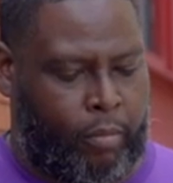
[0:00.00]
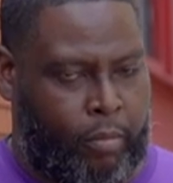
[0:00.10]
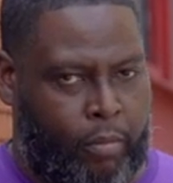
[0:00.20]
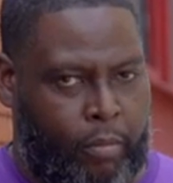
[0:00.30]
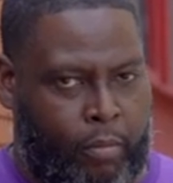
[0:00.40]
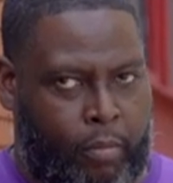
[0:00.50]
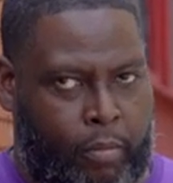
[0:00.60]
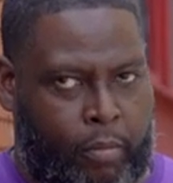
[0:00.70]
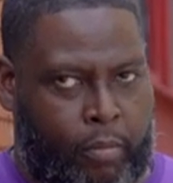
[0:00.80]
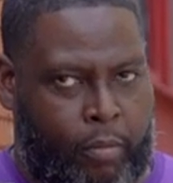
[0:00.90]

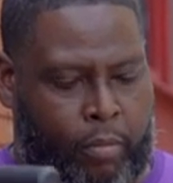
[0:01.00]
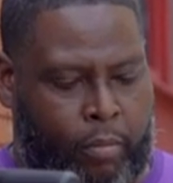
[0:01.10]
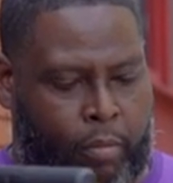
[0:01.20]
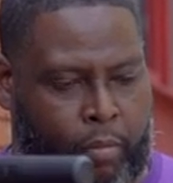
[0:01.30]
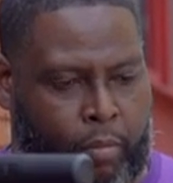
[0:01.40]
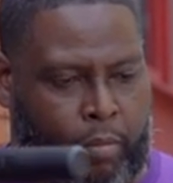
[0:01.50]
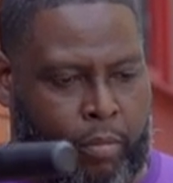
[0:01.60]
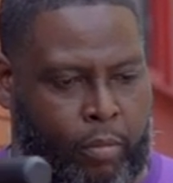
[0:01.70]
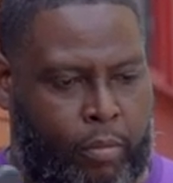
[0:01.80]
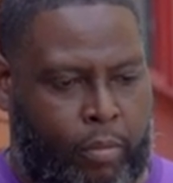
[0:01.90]

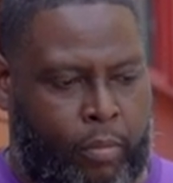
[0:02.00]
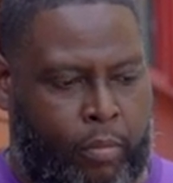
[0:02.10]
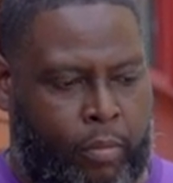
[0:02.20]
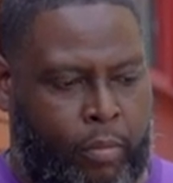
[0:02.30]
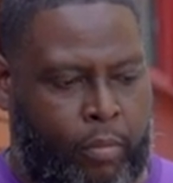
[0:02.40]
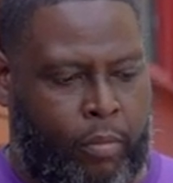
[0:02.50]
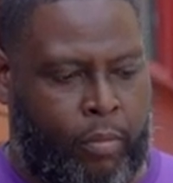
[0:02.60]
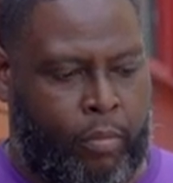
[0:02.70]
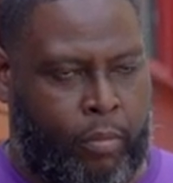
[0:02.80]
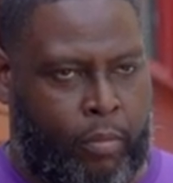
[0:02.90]

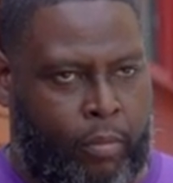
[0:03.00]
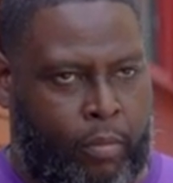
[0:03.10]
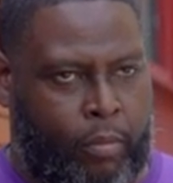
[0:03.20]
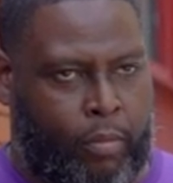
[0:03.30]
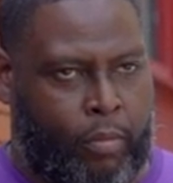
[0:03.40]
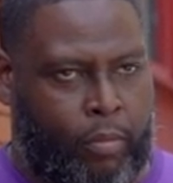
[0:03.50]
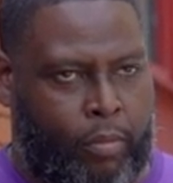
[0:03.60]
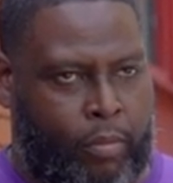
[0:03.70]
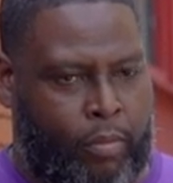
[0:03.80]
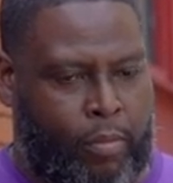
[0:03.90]

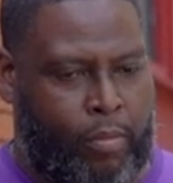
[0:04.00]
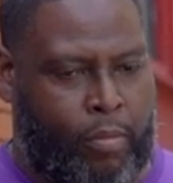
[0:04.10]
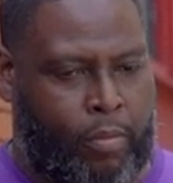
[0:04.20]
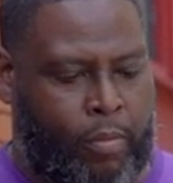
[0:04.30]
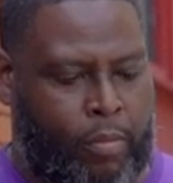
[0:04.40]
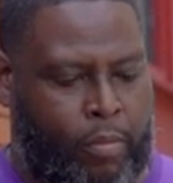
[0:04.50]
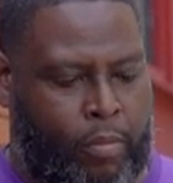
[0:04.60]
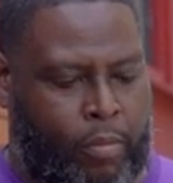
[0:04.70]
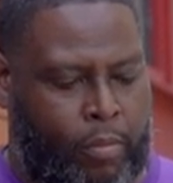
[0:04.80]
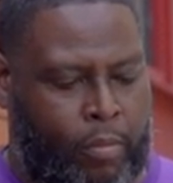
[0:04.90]

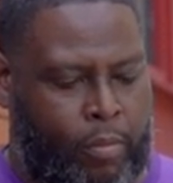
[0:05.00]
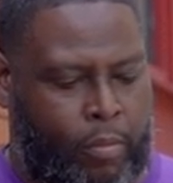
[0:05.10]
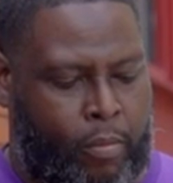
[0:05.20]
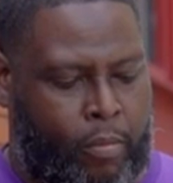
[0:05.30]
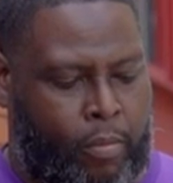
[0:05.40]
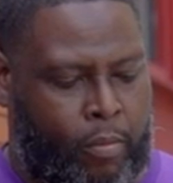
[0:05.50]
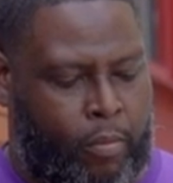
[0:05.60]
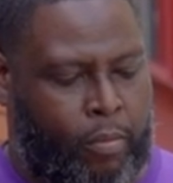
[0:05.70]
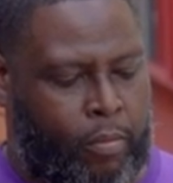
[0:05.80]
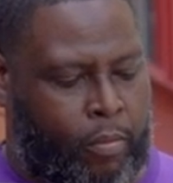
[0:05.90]

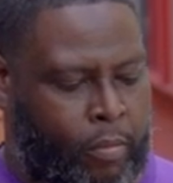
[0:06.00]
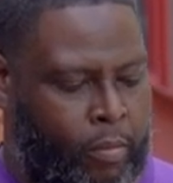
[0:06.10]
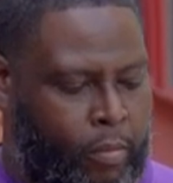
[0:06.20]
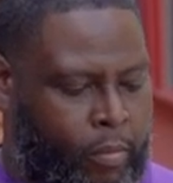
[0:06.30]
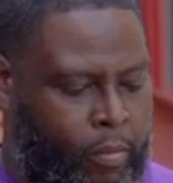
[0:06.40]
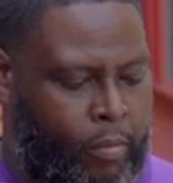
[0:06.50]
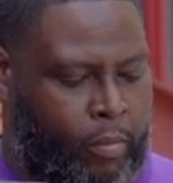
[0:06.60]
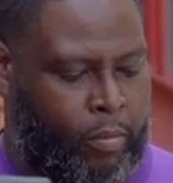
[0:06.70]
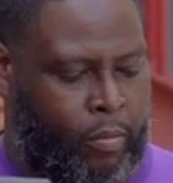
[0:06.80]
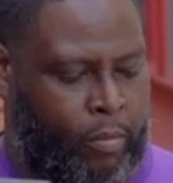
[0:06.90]

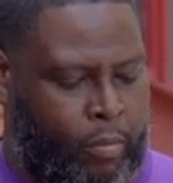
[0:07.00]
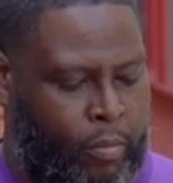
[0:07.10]
(silent)